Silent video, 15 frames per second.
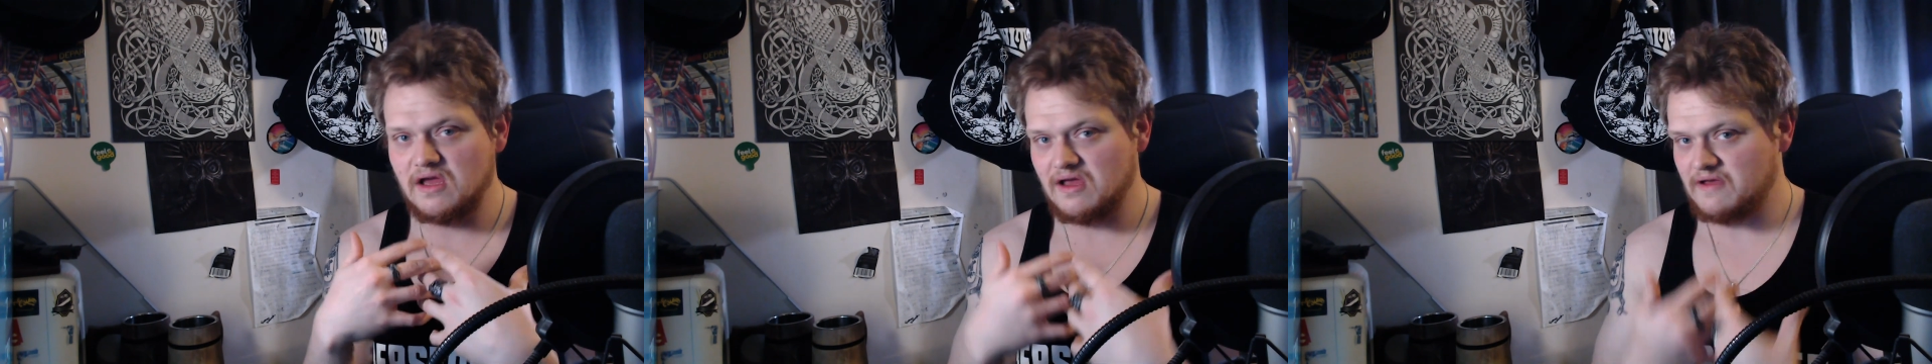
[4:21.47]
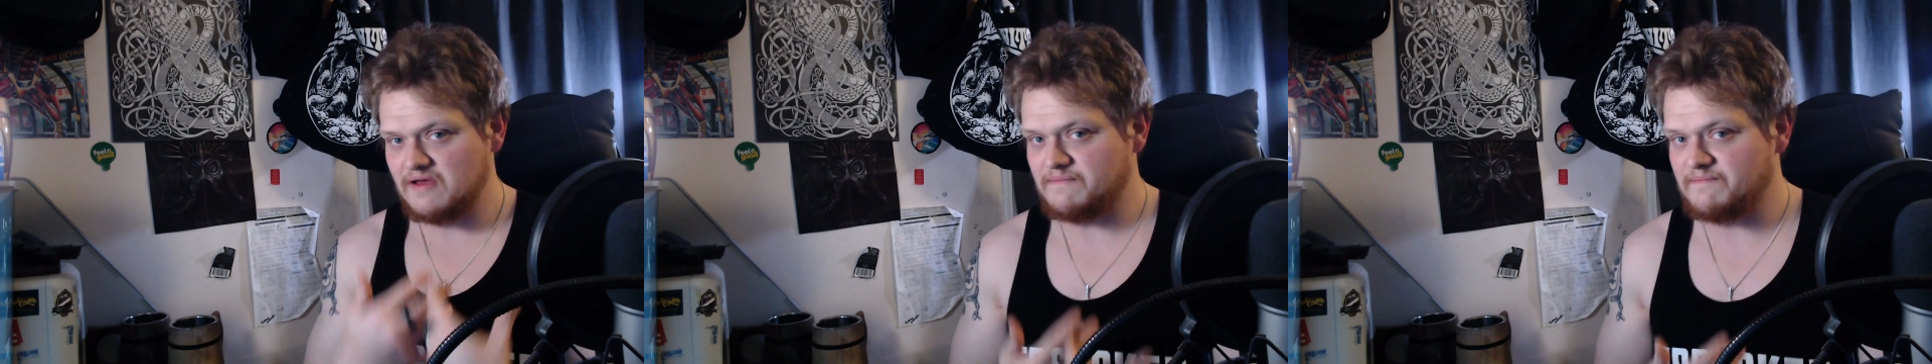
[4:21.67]

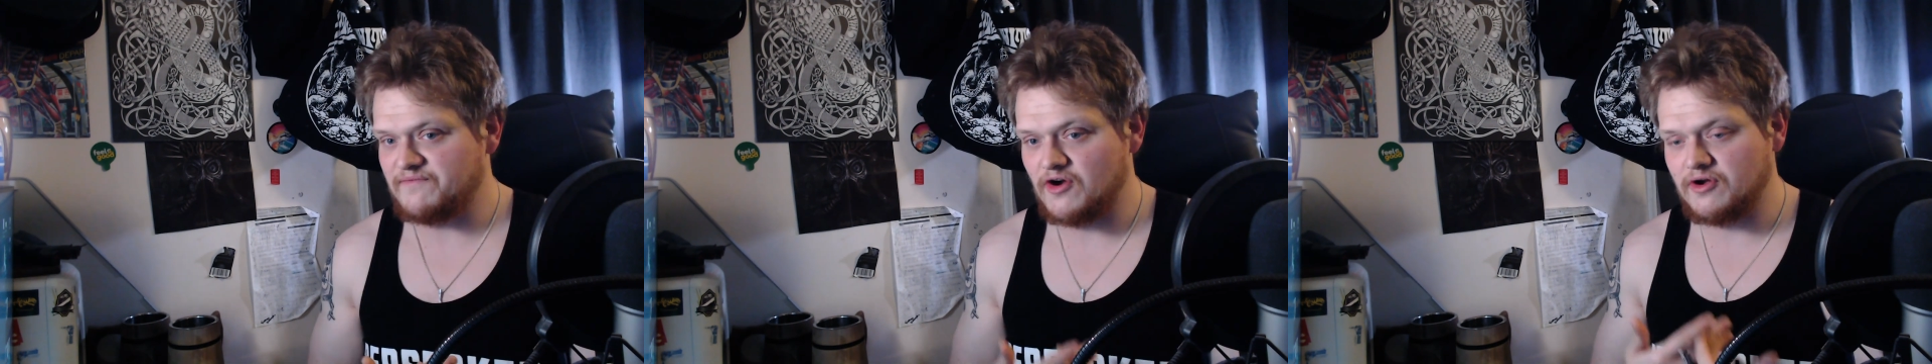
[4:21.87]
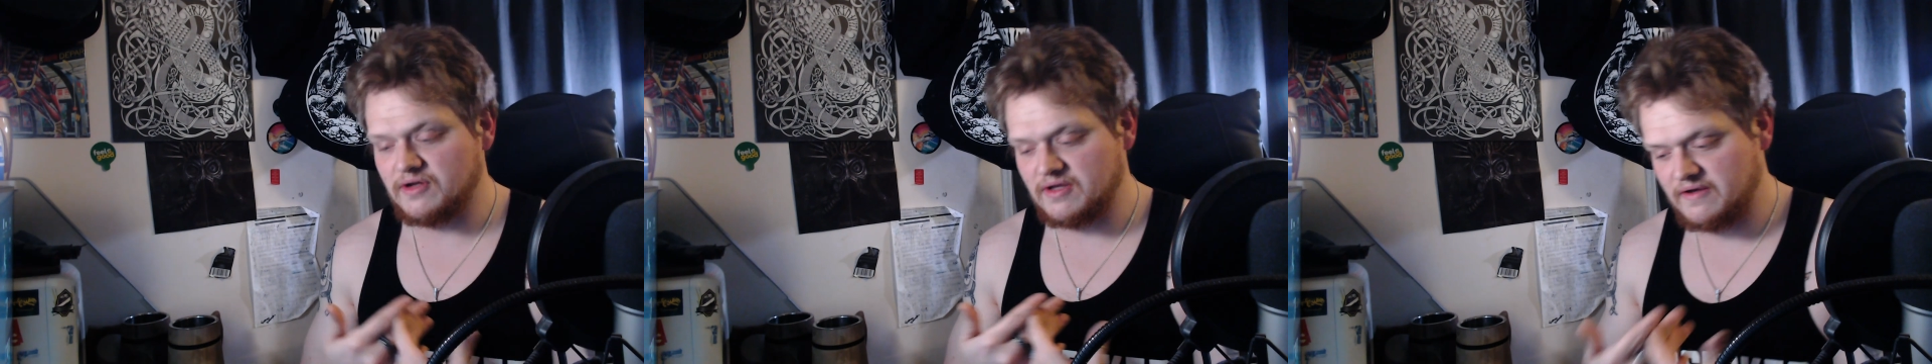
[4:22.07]

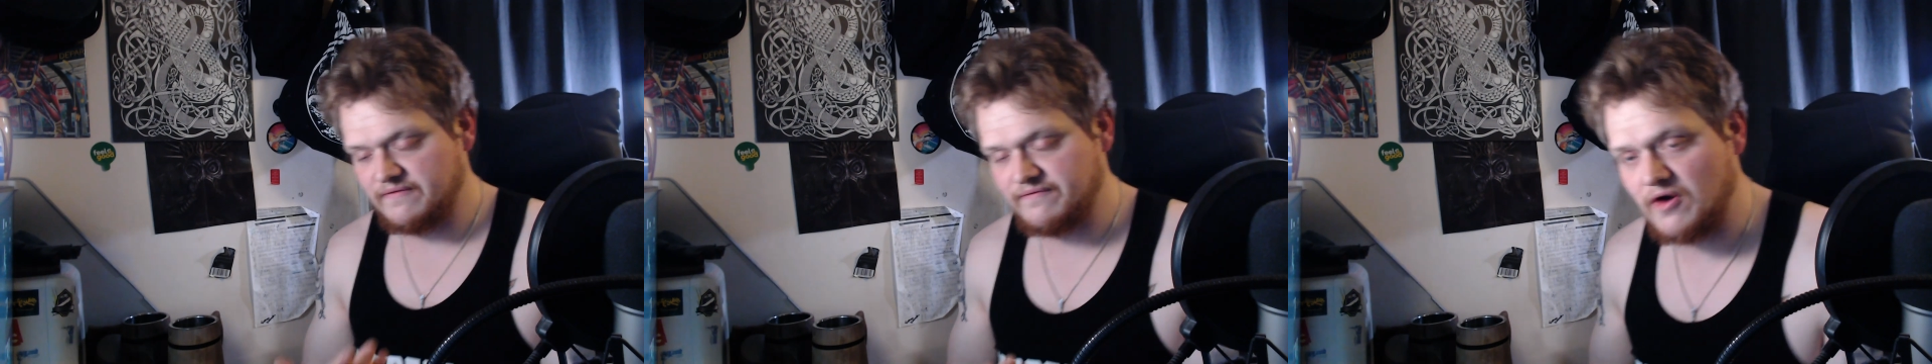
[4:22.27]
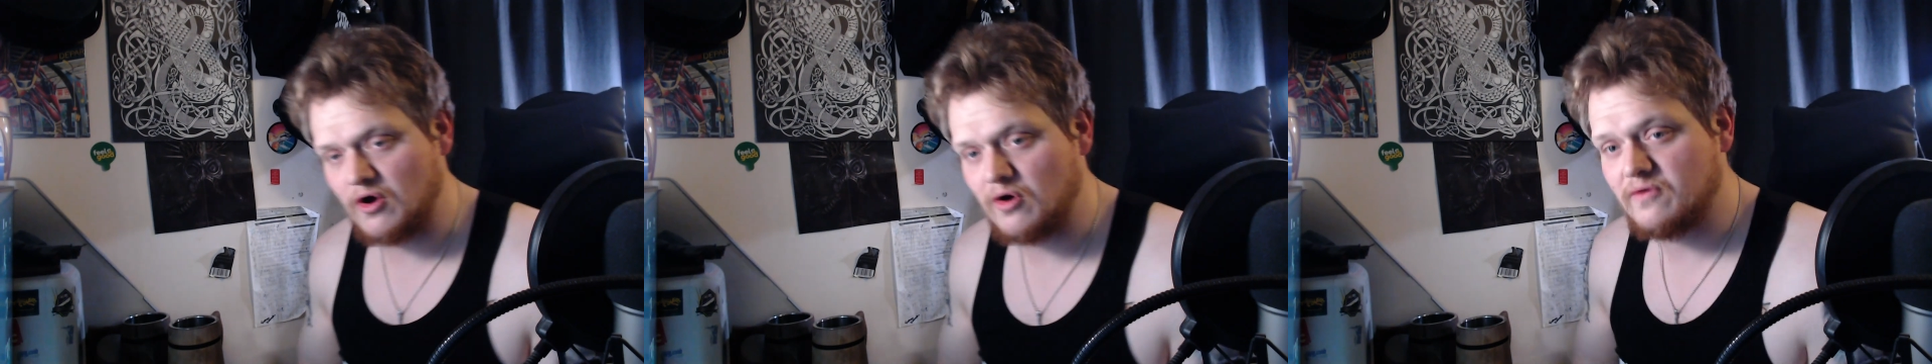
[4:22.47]
invoke,
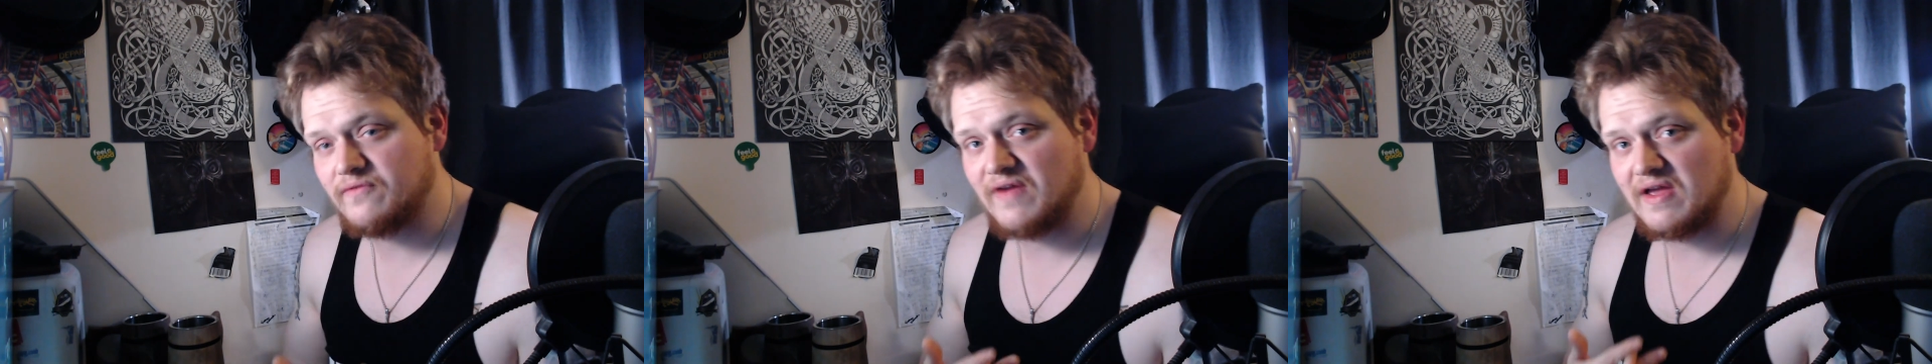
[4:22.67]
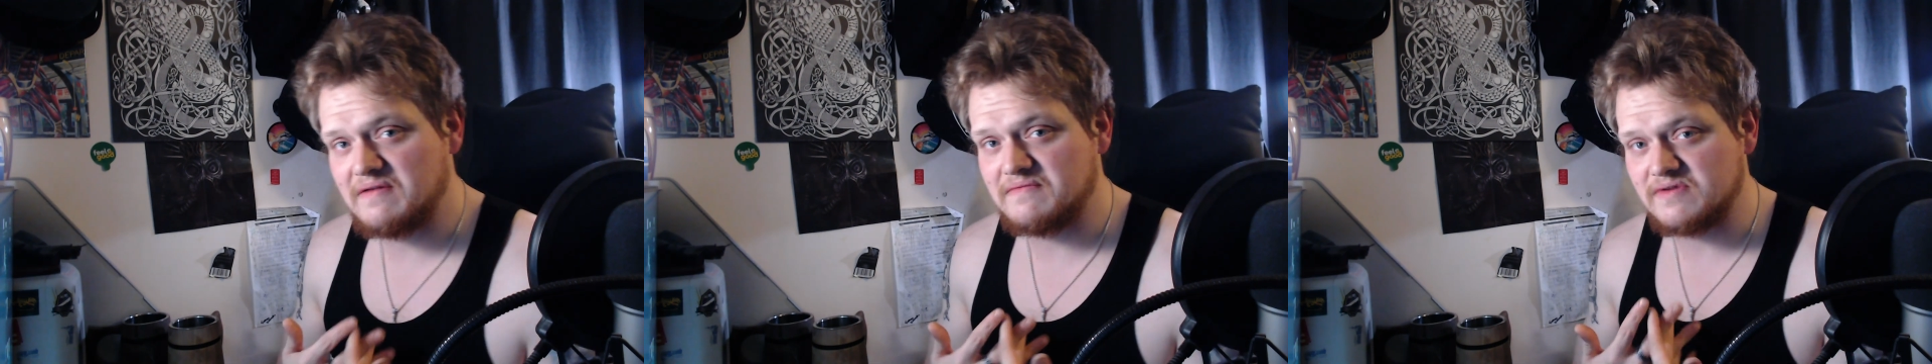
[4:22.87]
evolve,
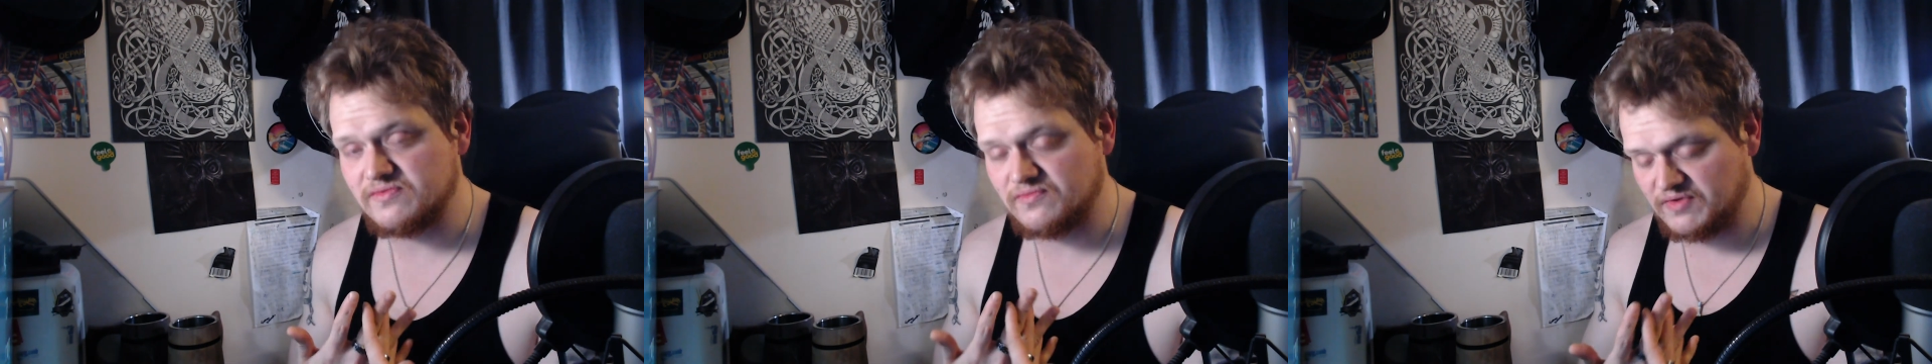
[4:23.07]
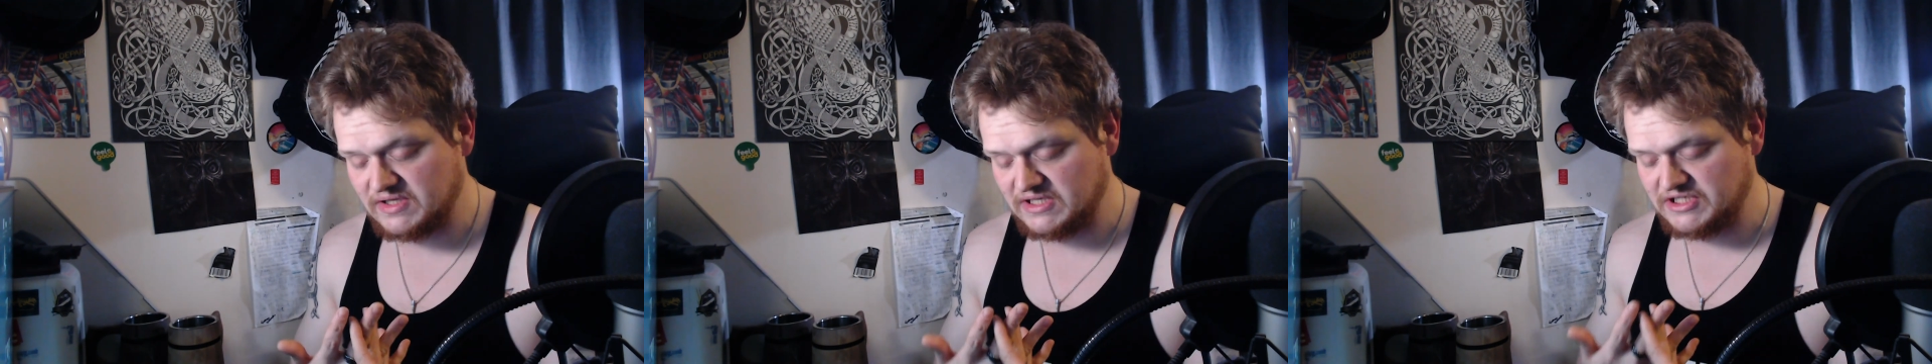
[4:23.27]
and
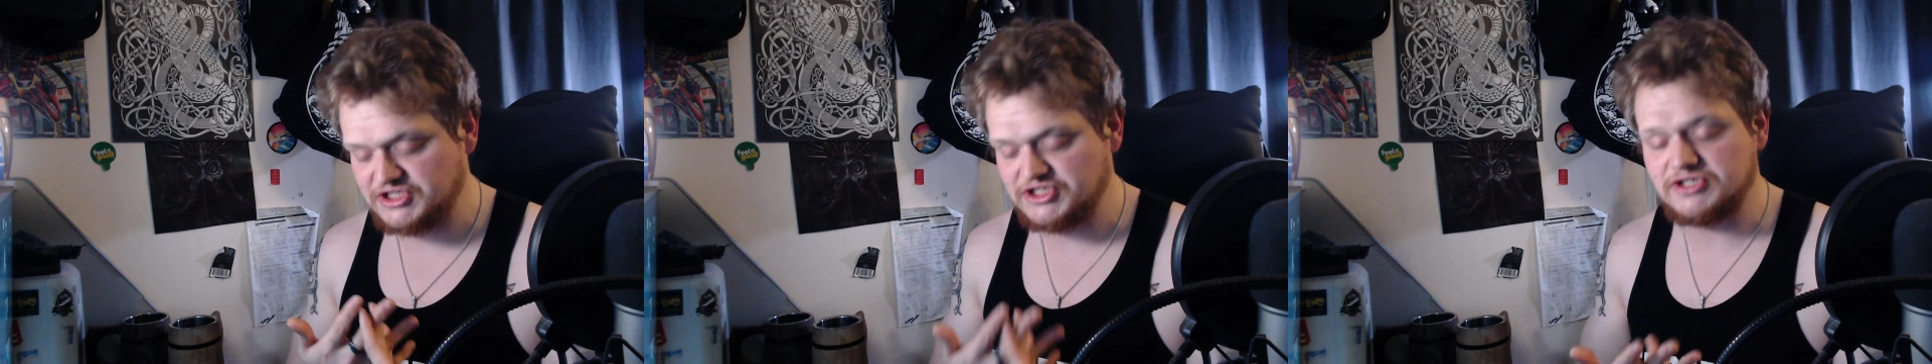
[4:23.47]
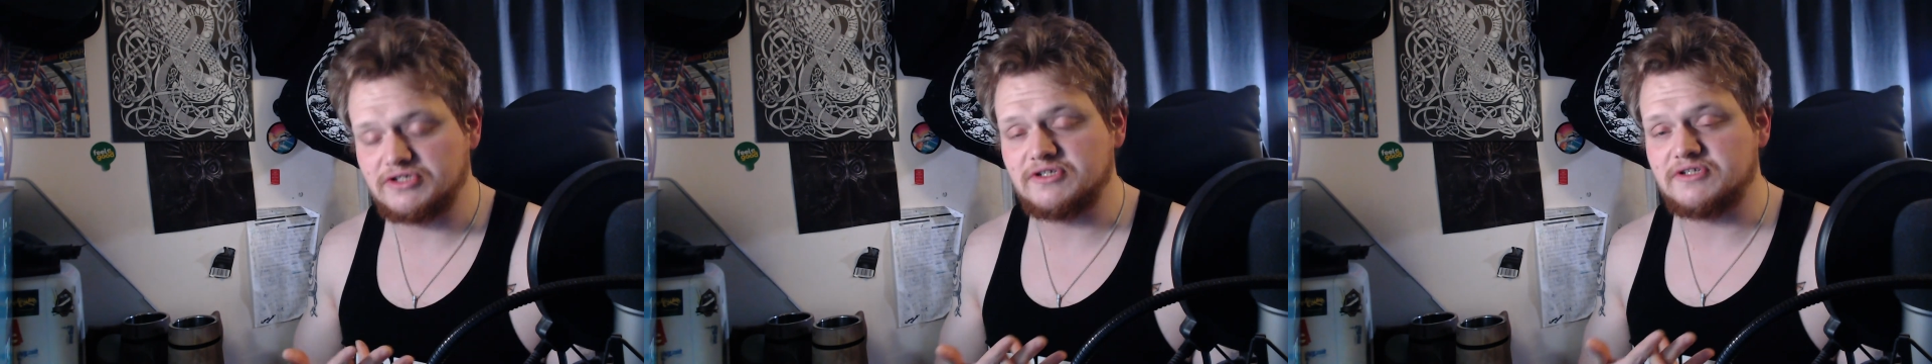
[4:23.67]
really
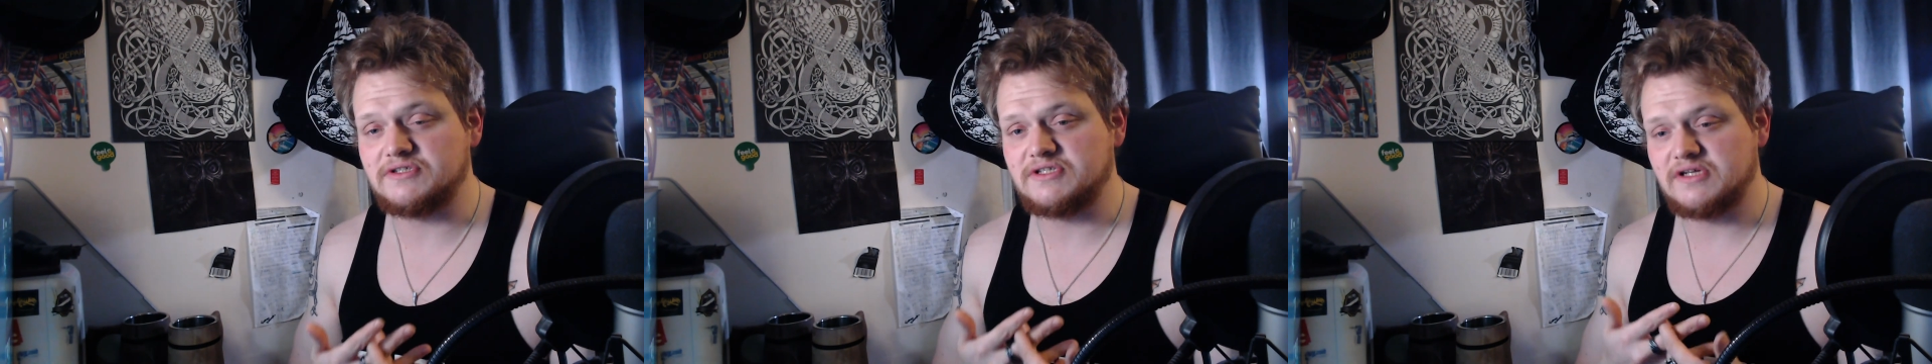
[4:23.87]
shoot